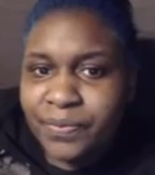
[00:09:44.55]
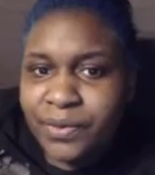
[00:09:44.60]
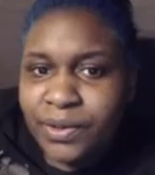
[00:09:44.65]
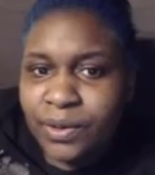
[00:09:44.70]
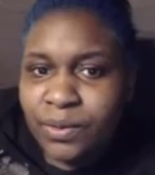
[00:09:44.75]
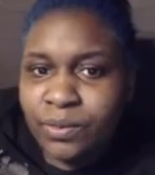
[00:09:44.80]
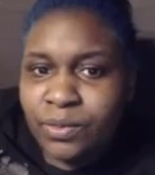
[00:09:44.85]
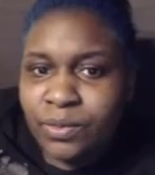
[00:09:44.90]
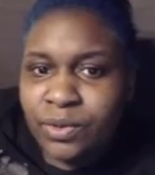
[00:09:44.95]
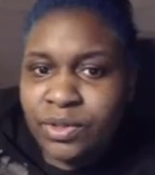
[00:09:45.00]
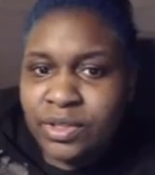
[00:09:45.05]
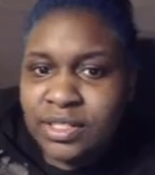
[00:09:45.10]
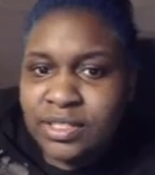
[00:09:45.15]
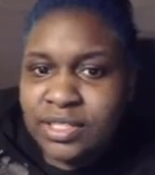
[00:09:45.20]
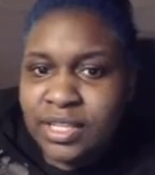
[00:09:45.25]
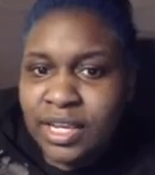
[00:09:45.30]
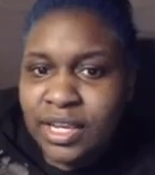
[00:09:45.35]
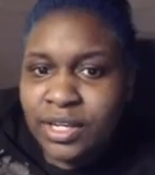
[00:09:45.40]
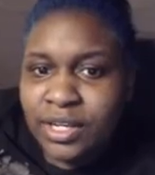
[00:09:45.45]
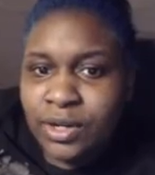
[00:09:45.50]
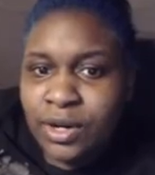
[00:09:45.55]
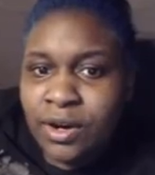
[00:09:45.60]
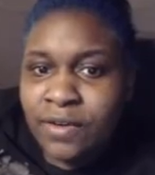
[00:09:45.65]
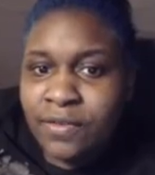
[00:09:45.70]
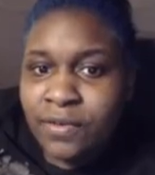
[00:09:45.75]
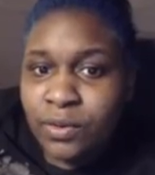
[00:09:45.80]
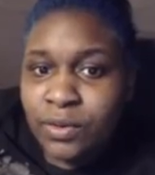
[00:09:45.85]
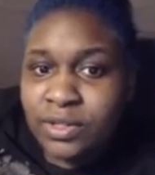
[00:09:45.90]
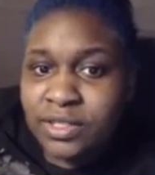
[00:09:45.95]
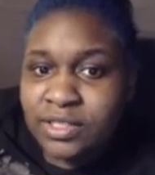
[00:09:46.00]
then take it off
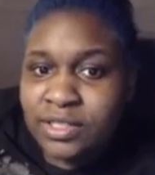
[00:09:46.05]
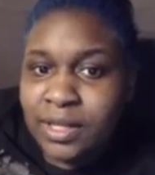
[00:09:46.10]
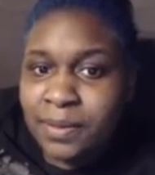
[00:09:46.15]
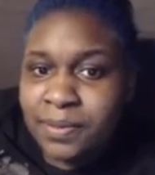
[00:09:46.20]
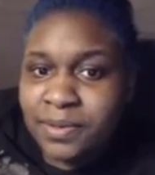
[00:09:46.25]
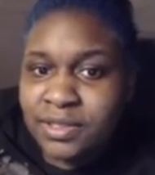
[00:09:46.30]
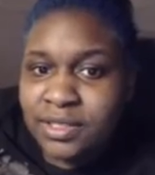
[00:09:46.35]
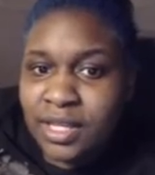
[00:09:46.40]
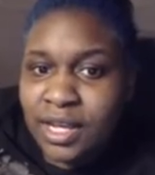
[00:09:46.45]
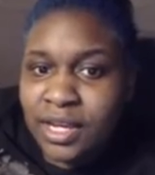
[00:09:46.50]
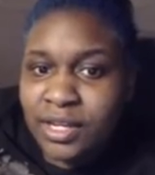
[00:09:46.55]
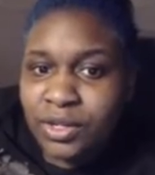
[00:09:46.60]
or step aside.